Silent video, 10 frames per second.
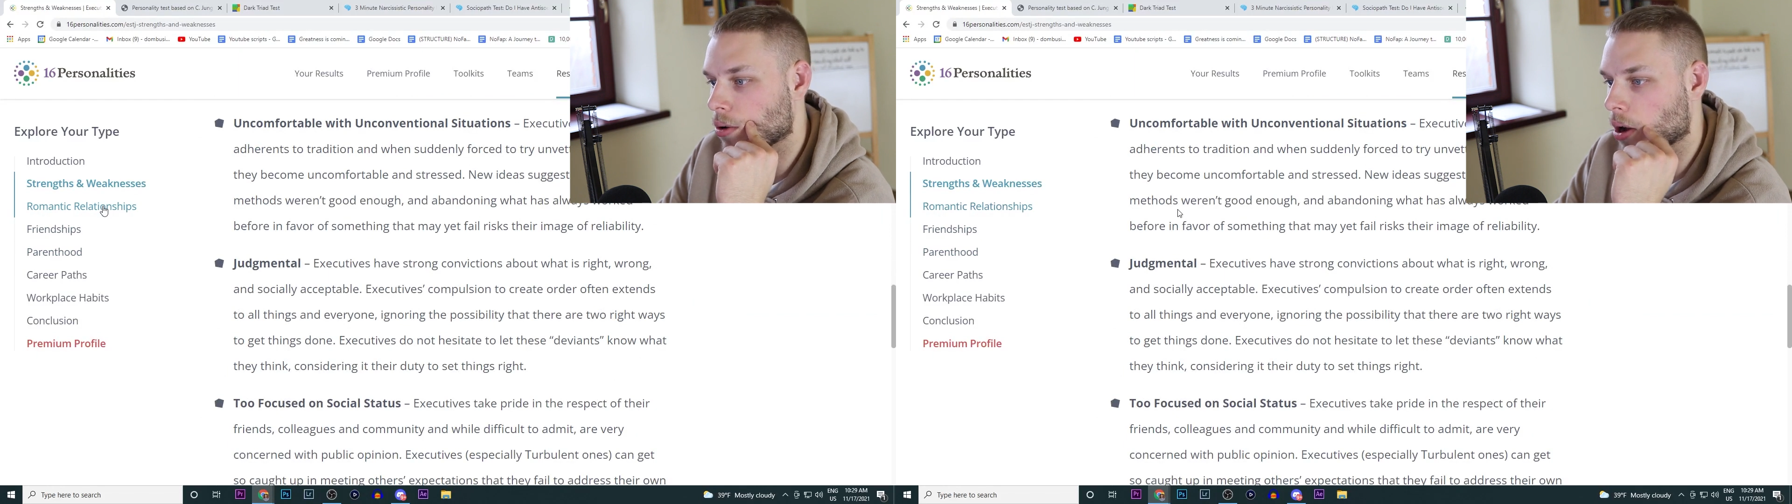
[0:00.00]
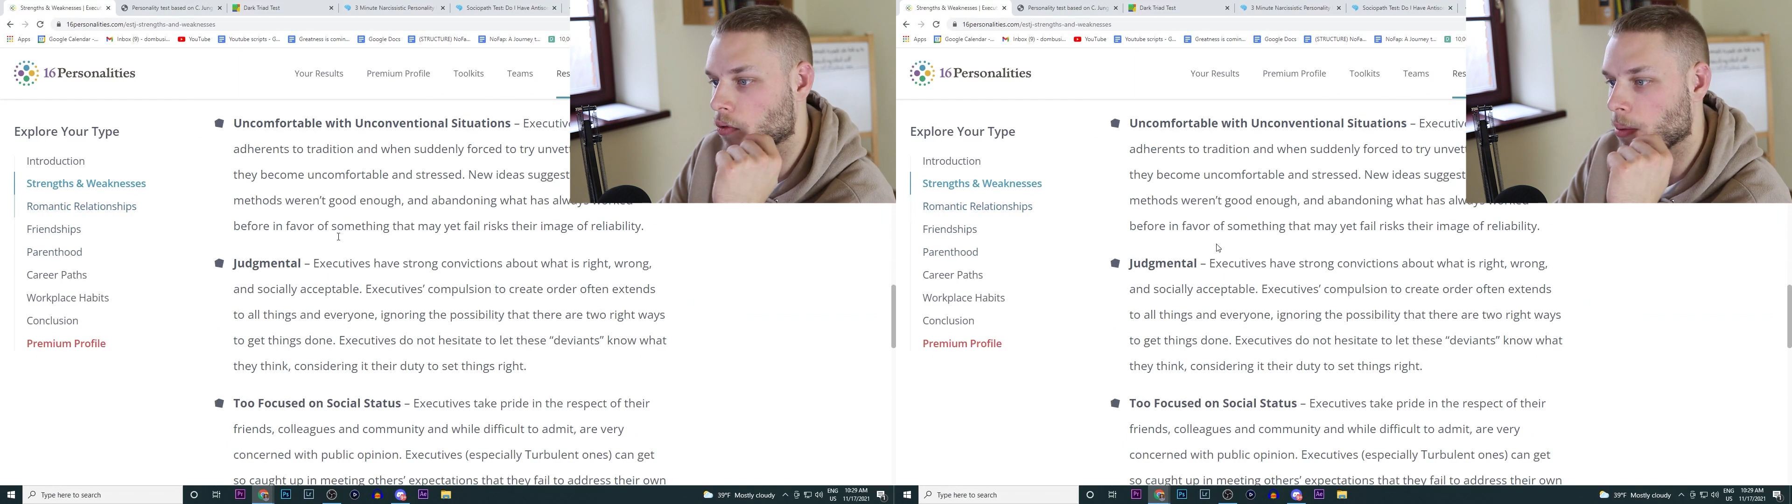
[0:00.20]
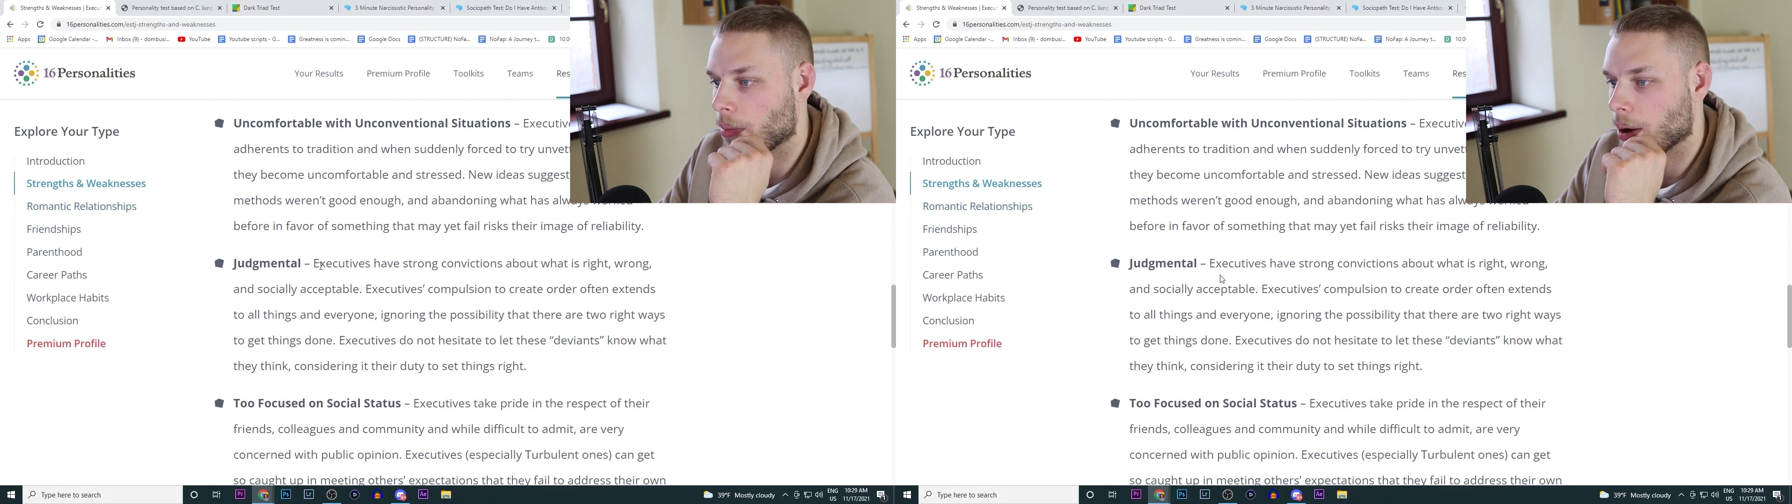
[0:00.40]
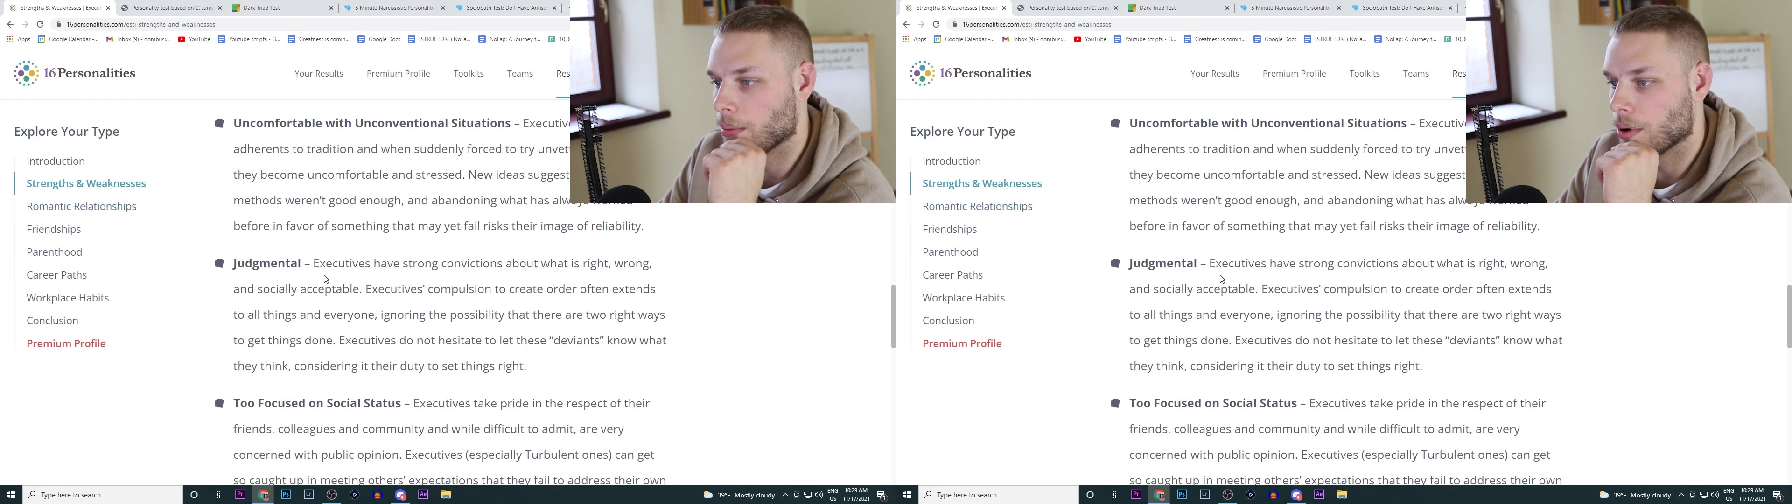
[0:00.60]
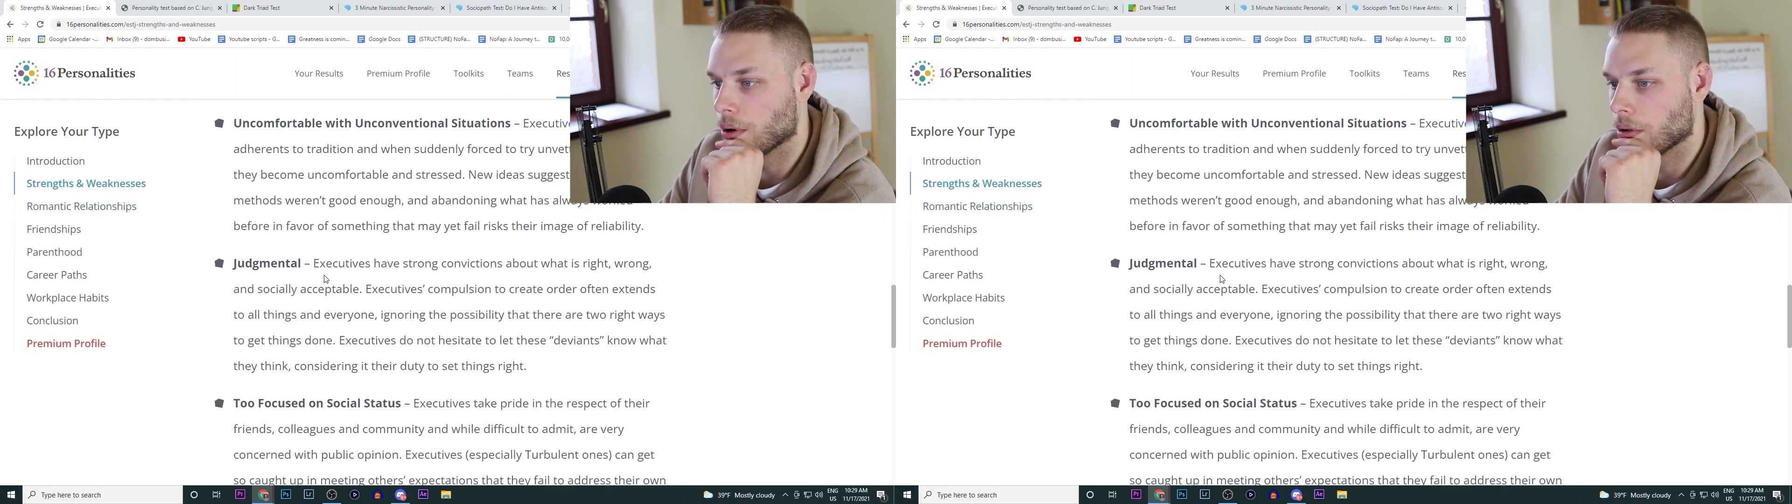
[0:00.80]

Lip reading: quite remember